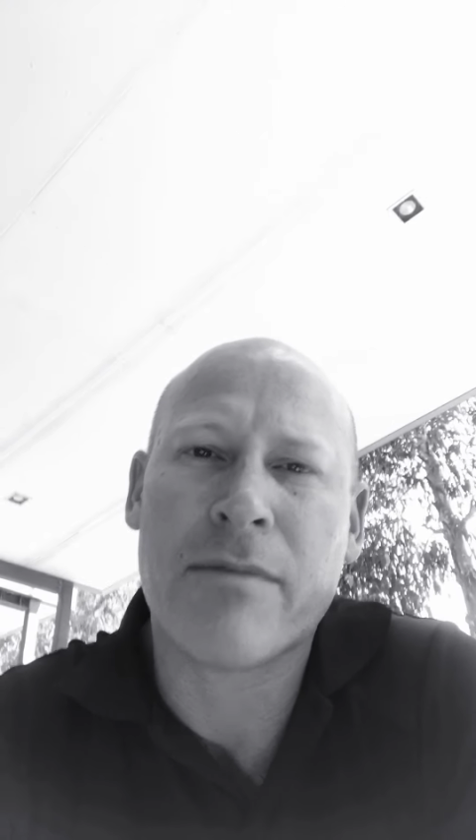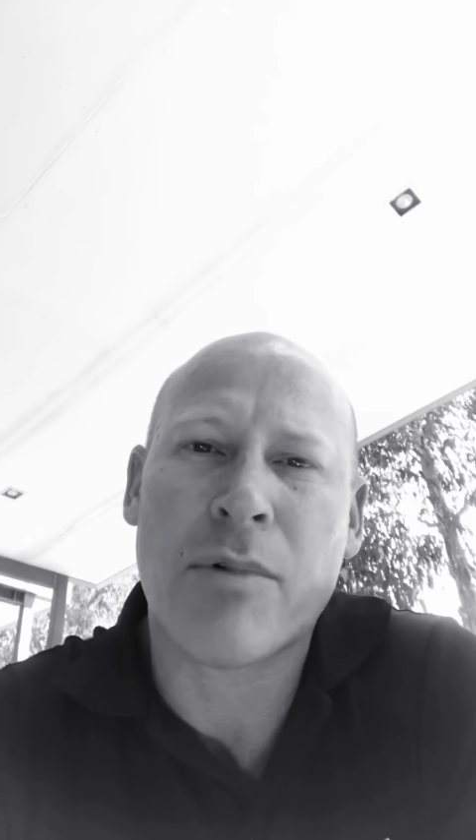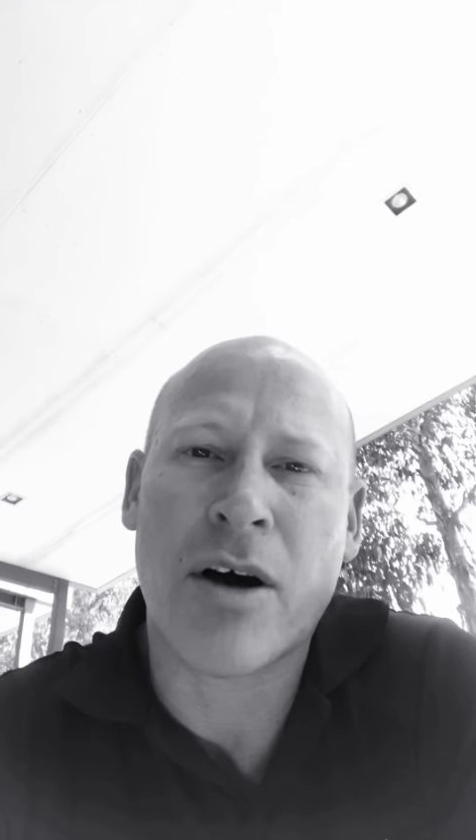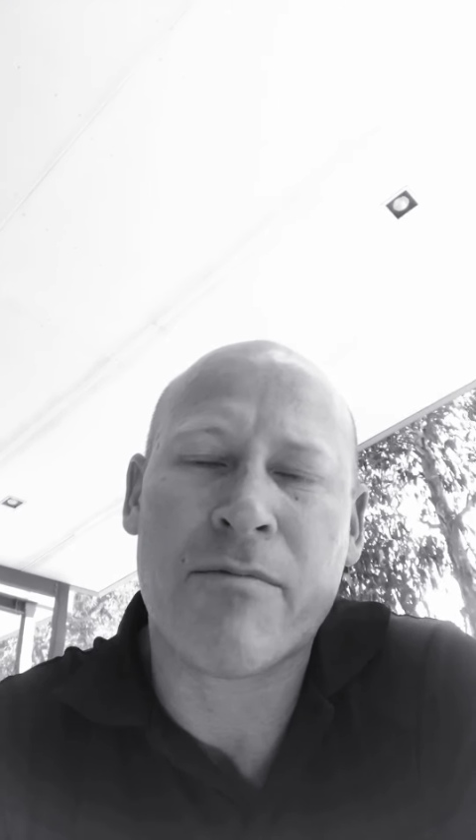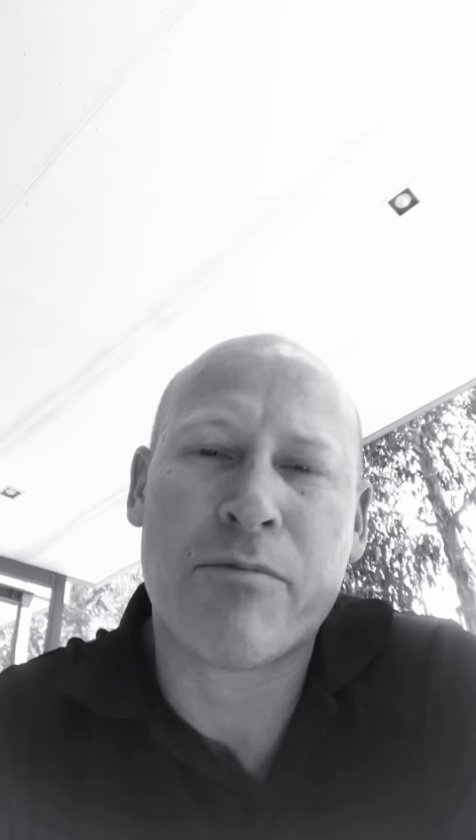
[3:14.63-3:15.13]

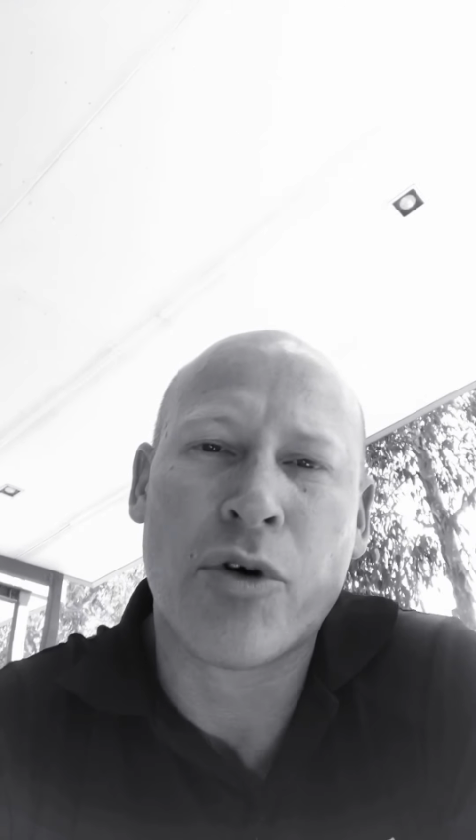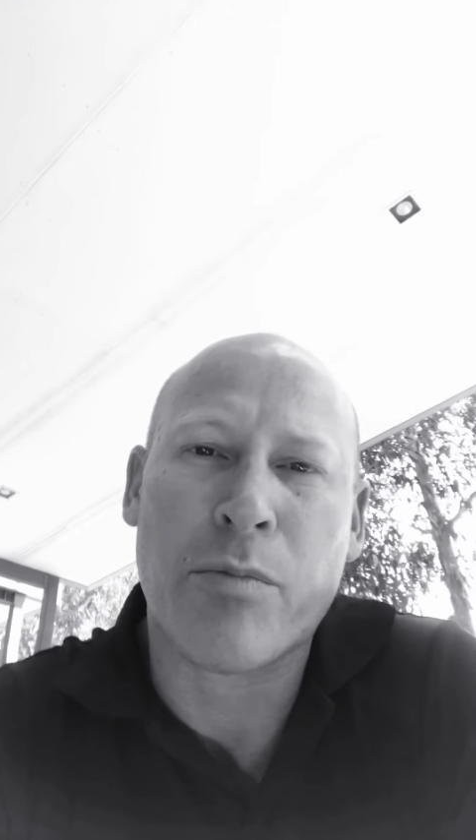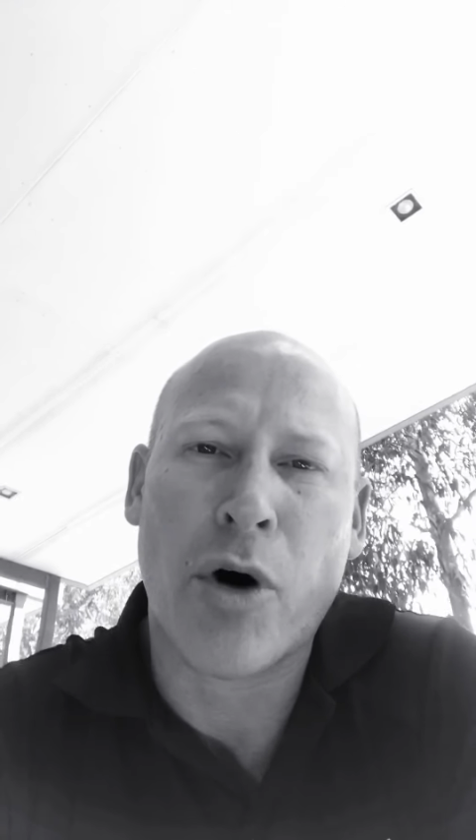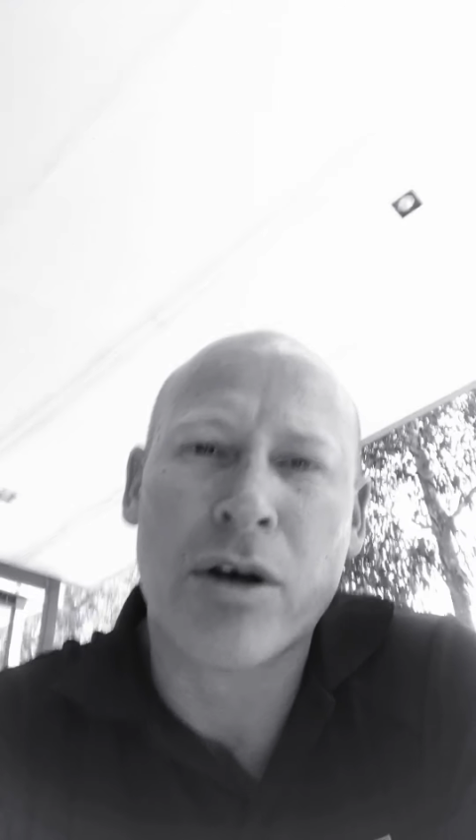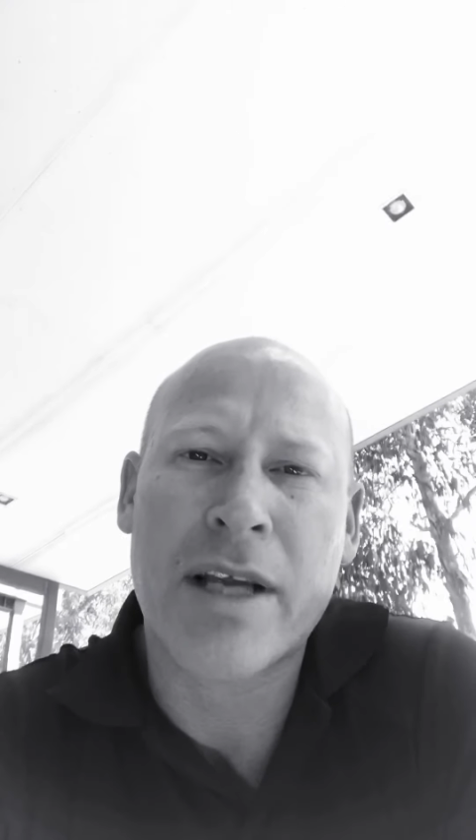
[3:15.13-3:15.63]
I put a
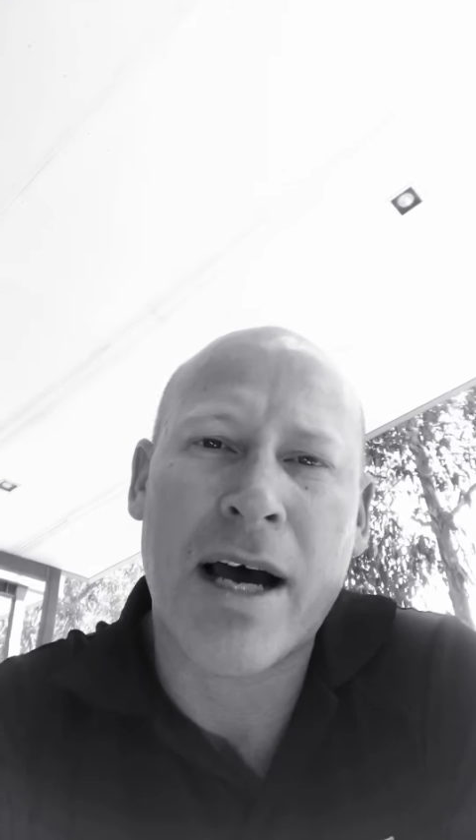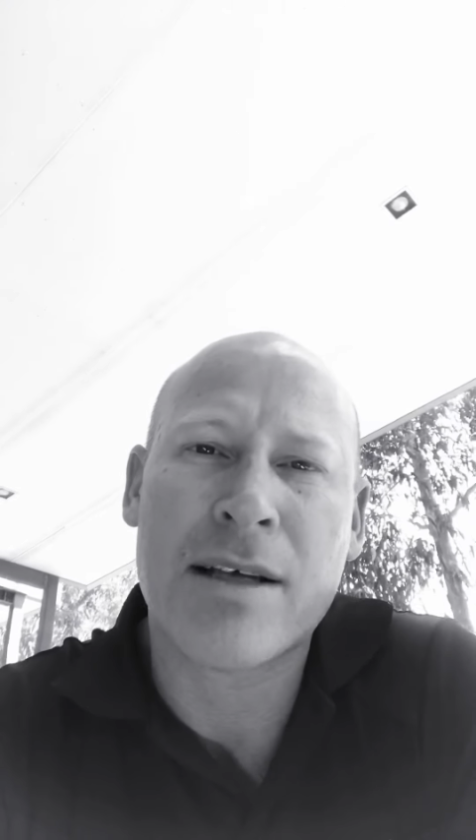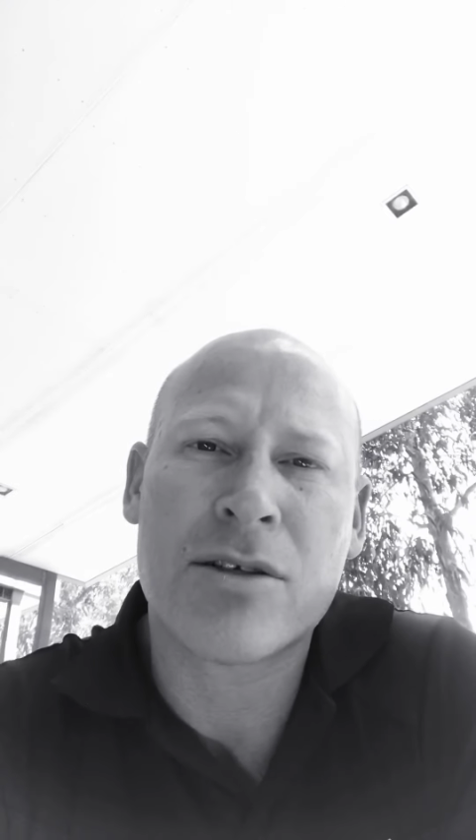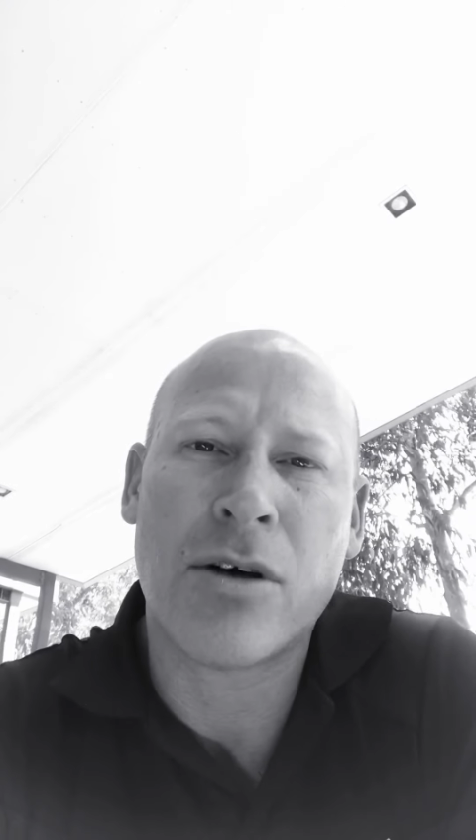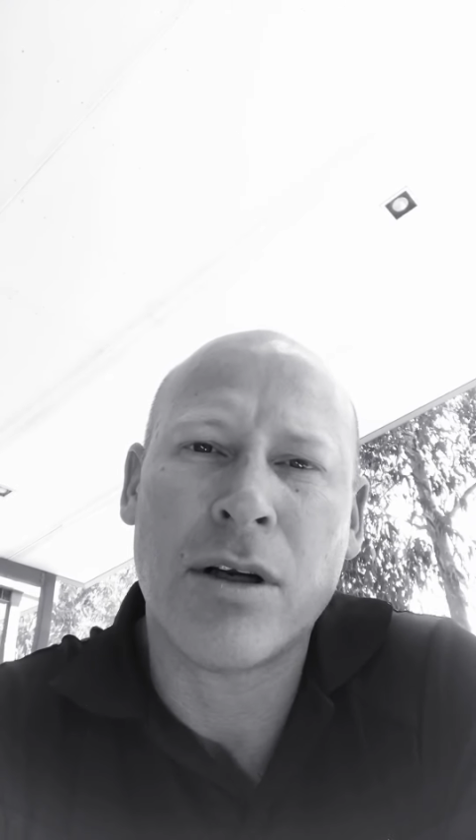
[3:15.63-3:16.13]

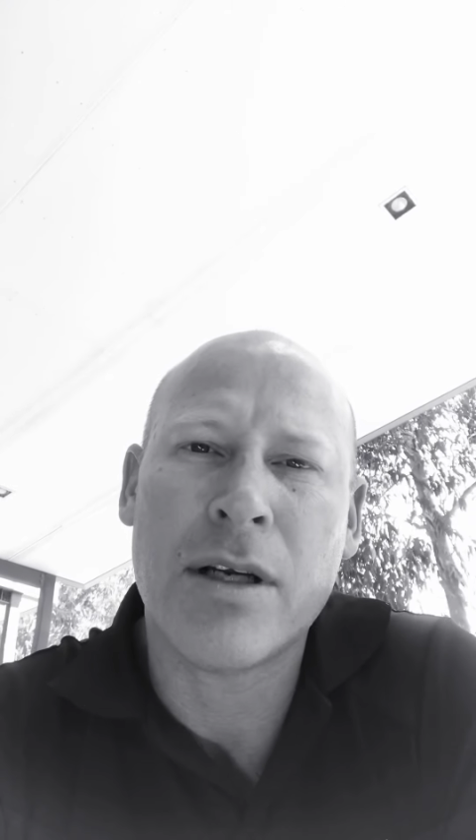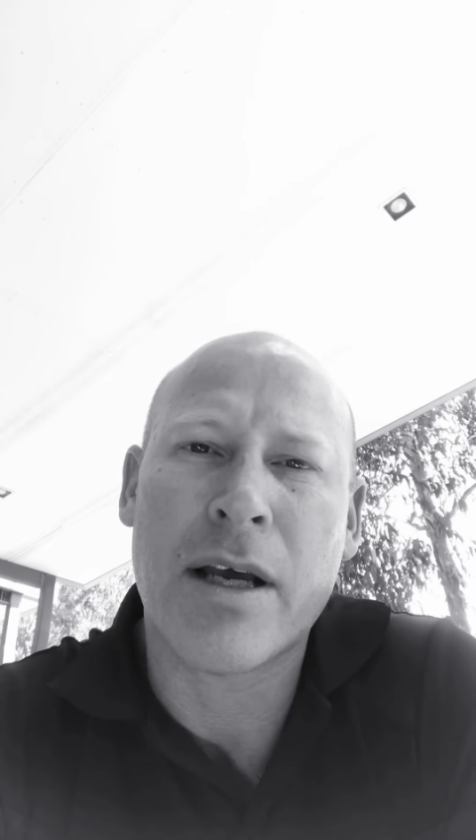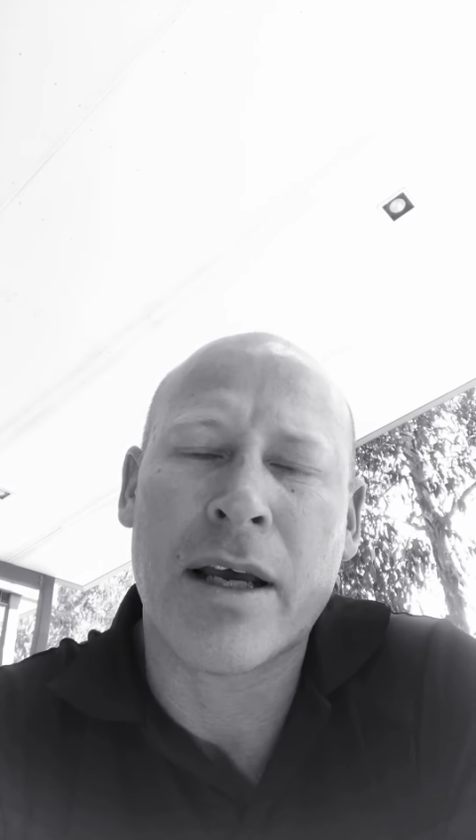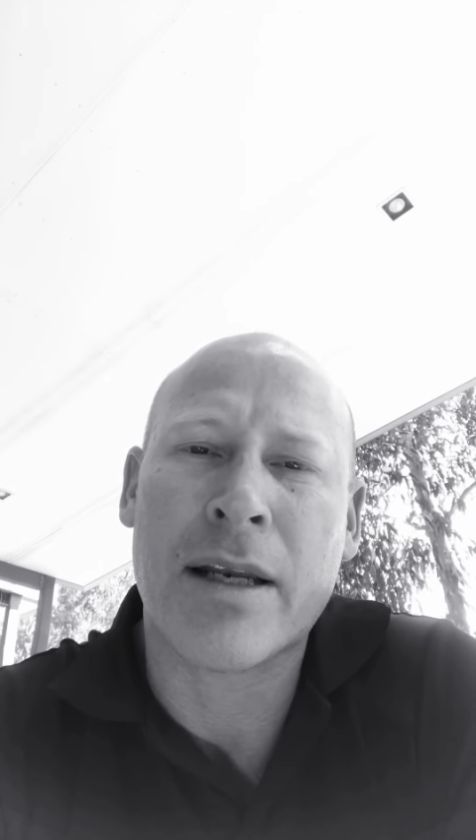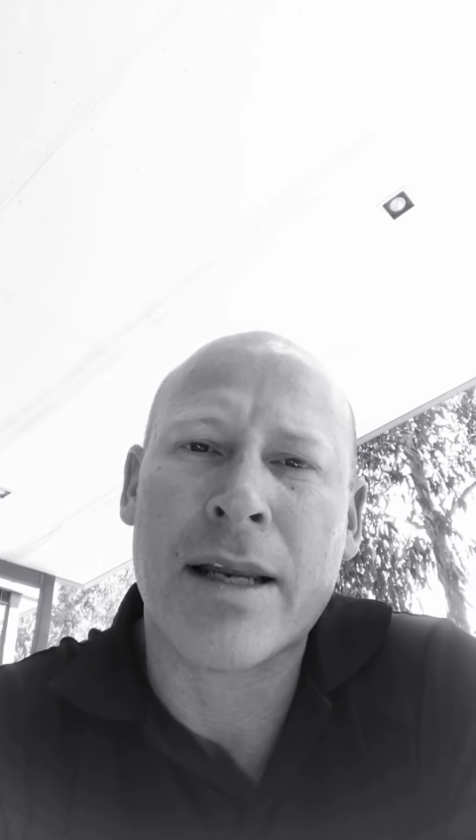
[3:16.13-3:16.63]
podcast on,
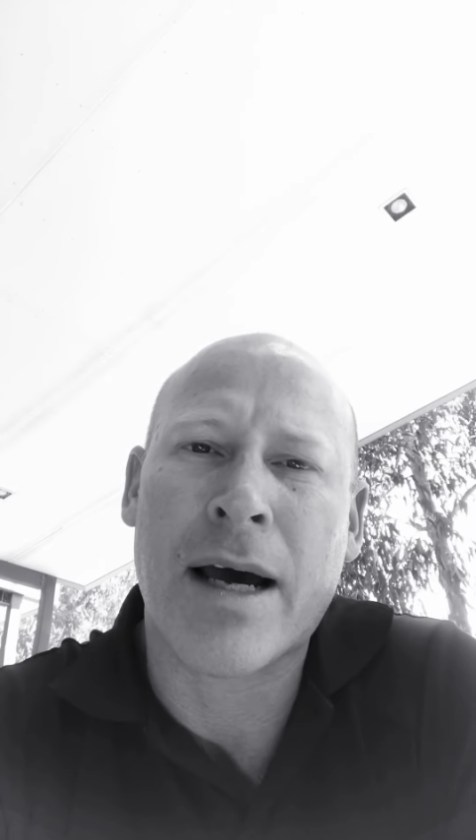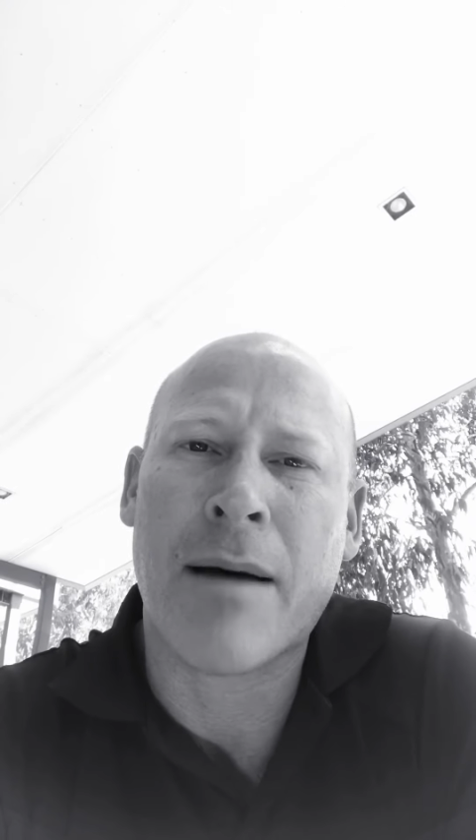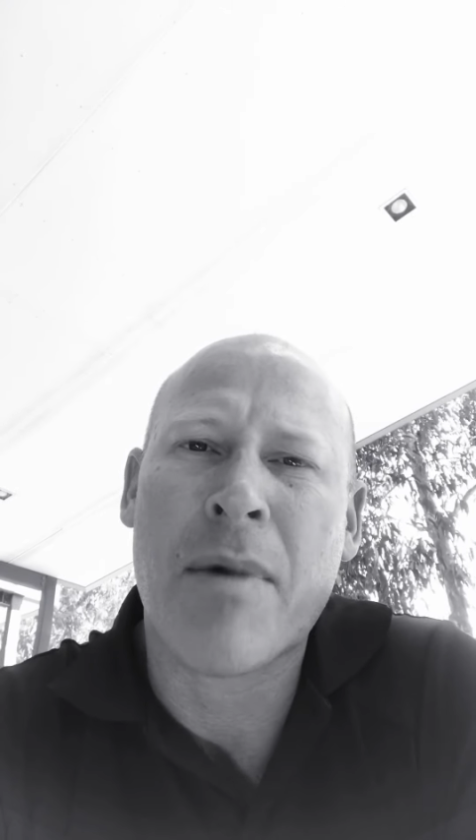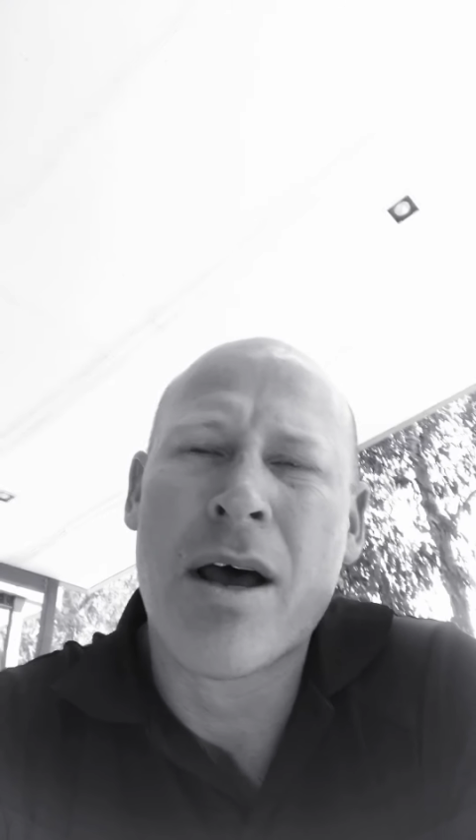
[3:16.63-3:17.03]
and I